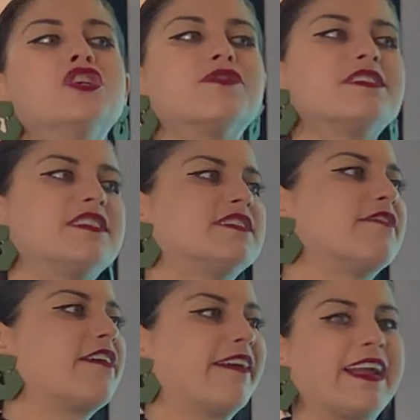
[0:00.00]
So this is
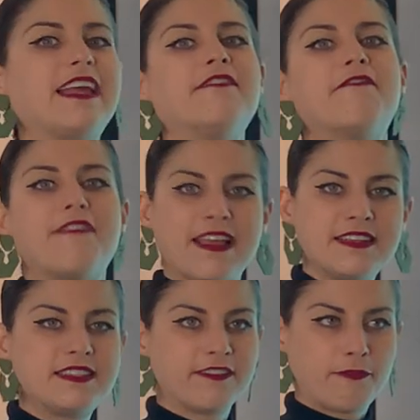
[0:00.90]
a very
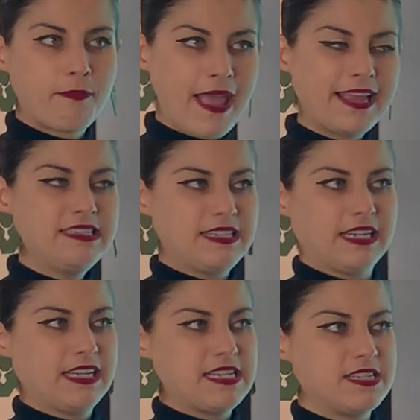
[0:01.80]
inventive
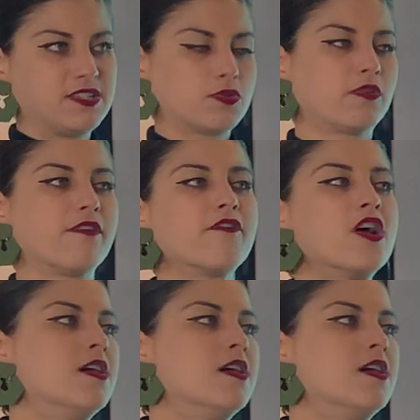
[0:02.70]
painting. He's sort of,